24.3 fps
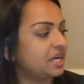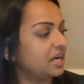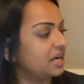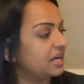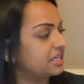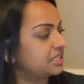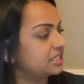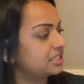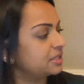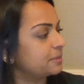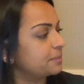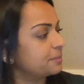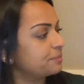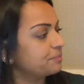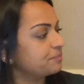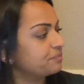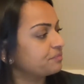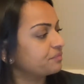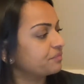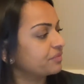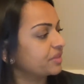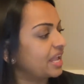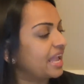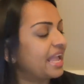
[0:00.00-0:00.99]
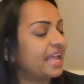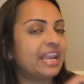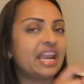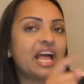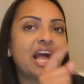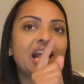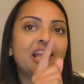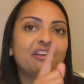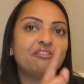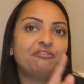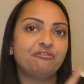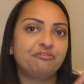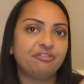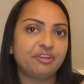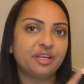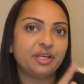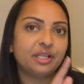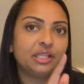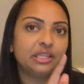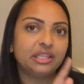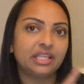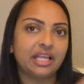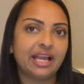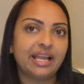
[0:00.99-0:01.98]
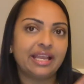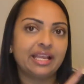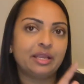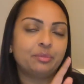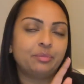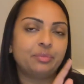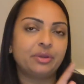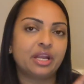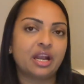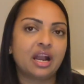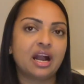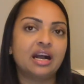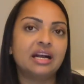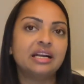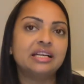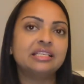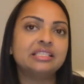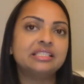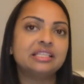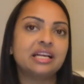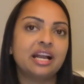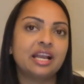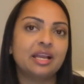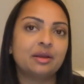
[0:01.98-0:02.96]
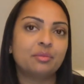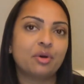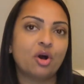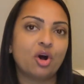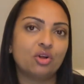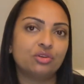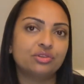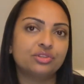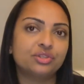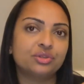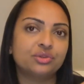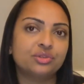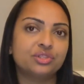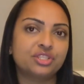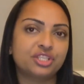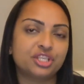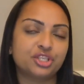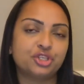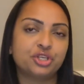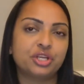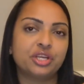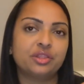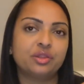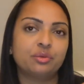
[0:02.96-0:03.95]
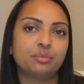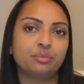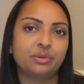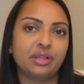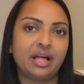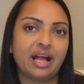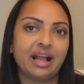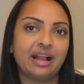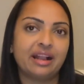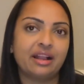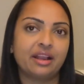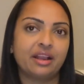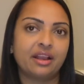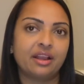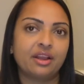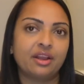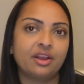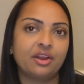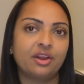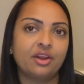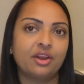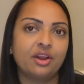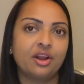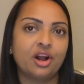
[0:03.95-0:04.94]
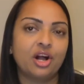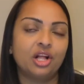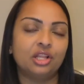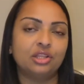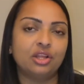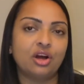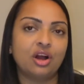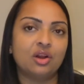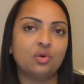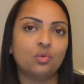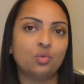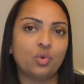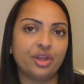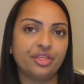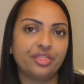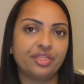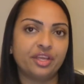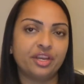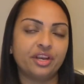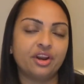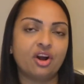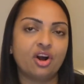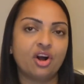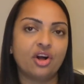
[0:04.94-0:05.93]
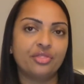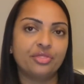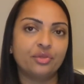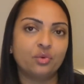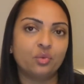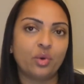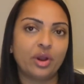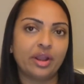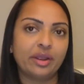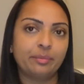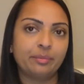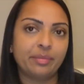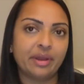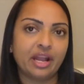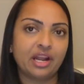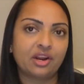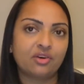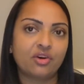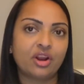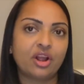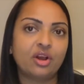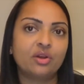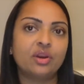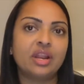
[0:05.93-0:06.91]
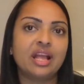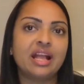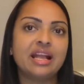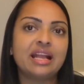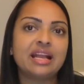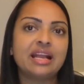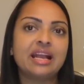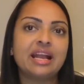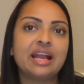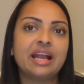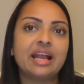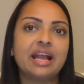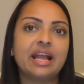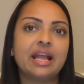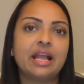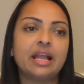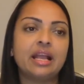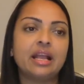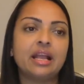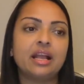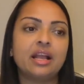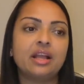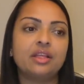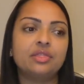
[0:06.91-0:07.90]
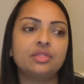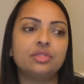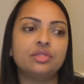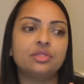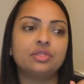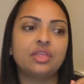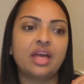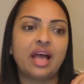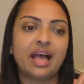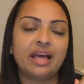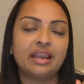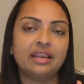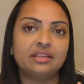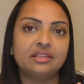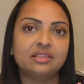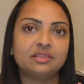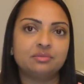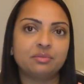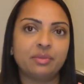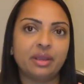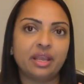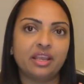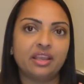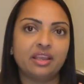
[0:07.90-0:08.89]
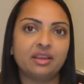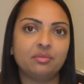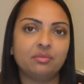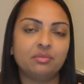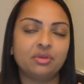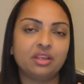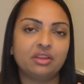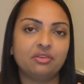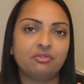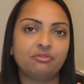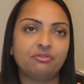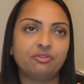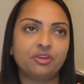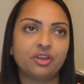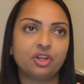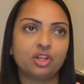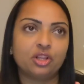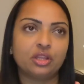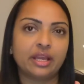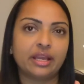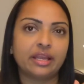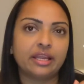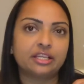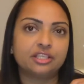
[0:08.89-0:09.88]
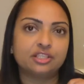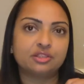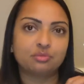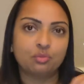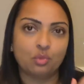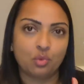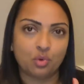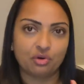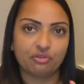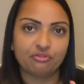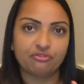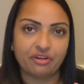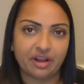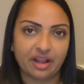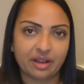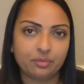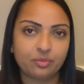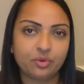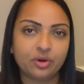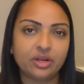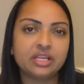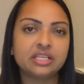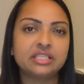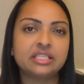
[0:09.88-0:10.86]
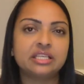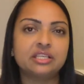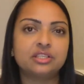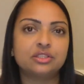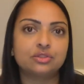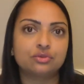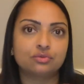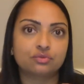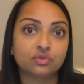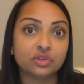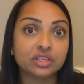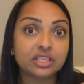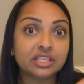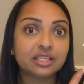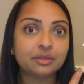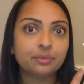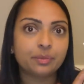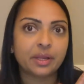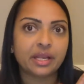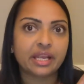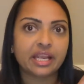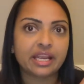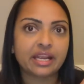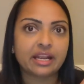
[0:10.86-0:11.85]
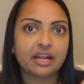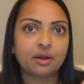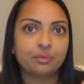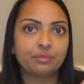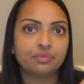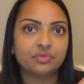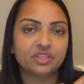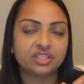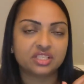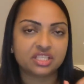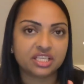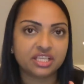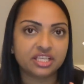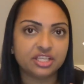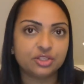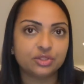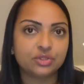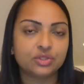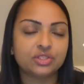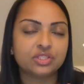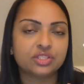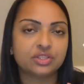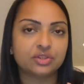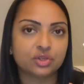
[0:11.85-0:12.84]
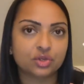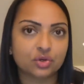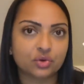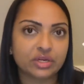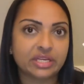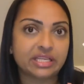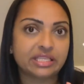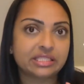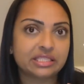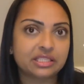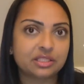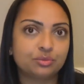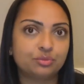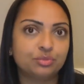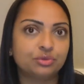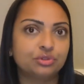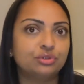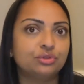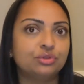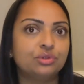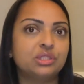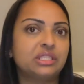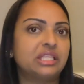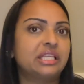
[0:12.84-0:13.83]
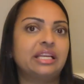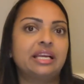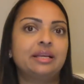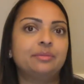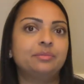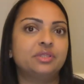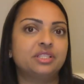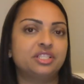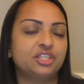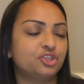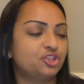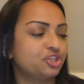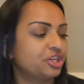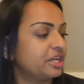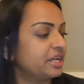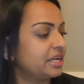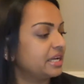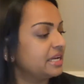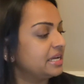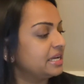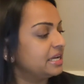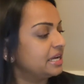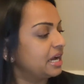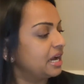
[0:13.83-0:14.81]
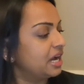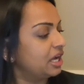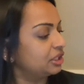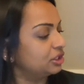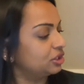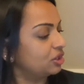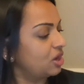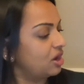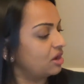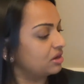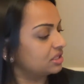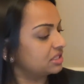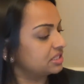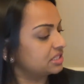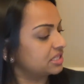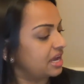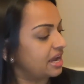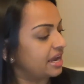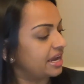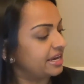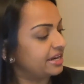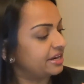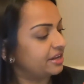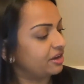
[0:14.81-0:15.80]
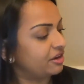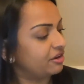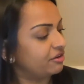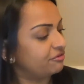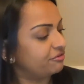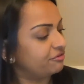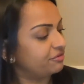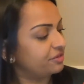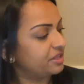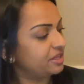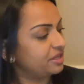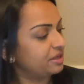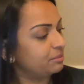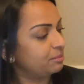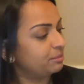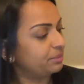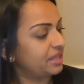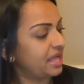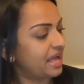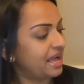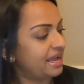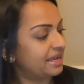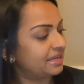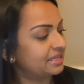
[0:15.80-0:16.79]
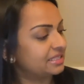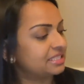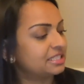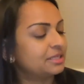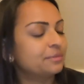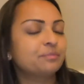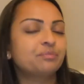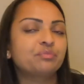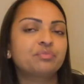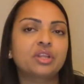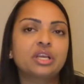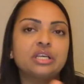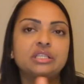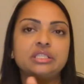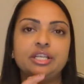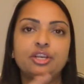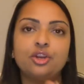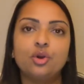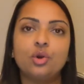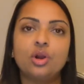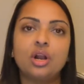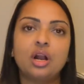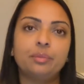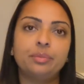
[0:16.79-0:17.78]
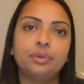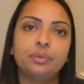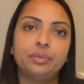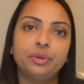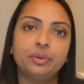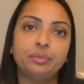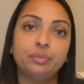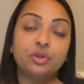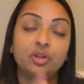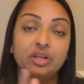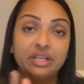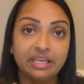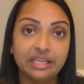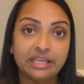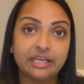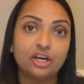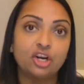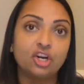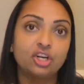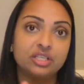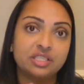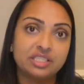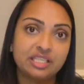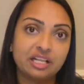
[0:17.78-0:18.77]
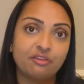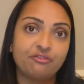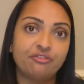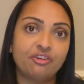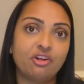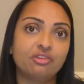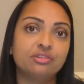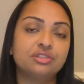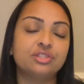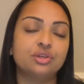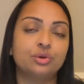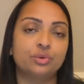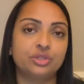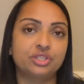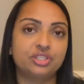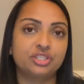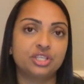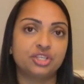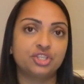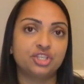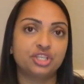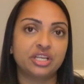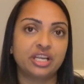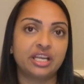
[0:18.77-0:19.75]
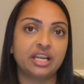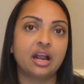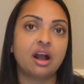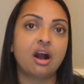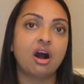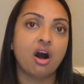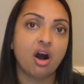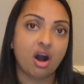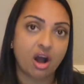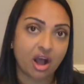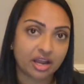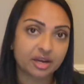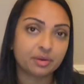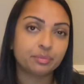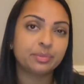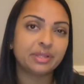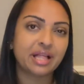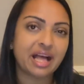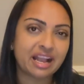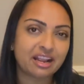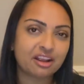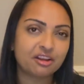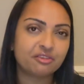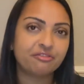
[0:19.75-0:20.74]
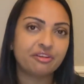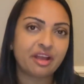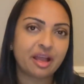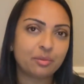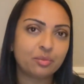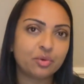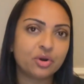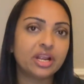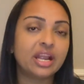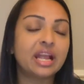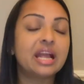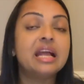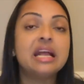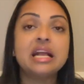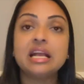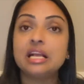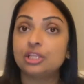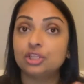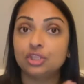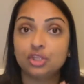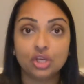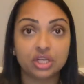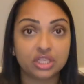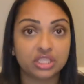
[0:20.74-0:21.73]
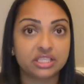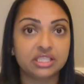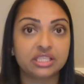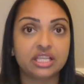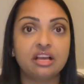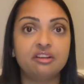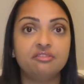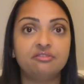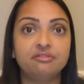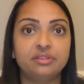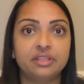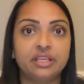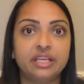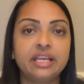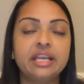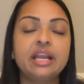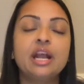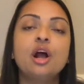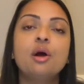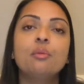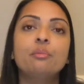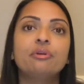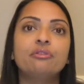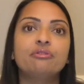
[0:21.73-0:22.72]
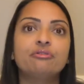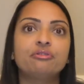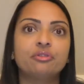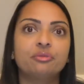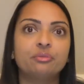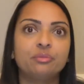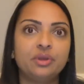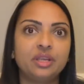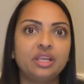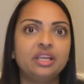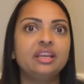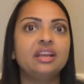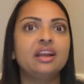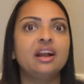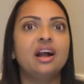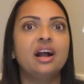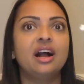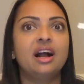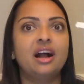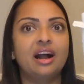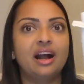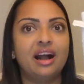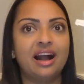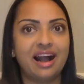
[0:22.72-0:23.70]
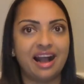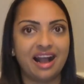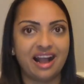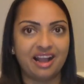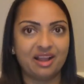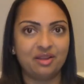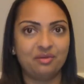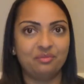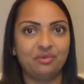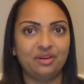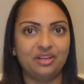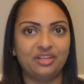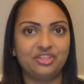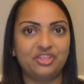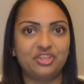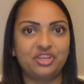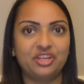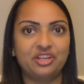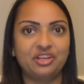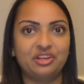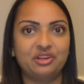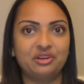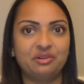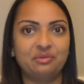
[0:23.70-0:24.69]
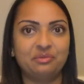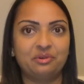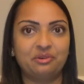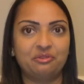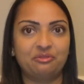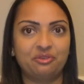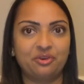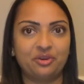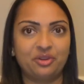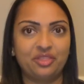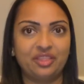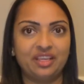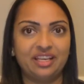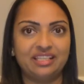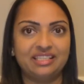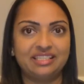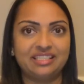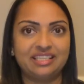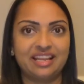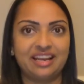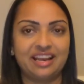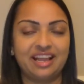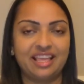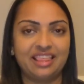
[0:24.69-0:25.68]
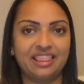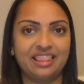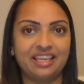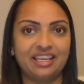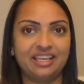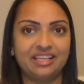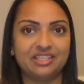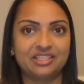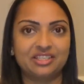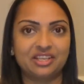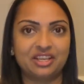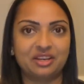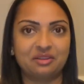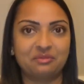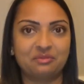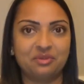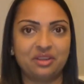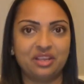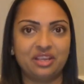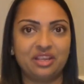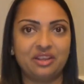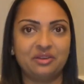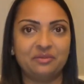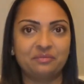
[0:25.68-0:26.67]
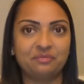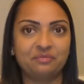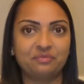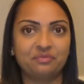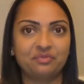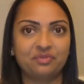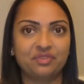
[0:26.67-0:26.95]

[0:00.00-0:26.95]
because, and I feel like because I am also stitching the black along with it on the white background, that is making me feel like it's more vibrant, and it's really picking up the teals and the greens and the blues that I'm stitching alongside of the blacks, because I know a couple people, Anita herself also is stitching it on black fabric. Looks lovely, but for me, I much prefer this, and I think it's going to be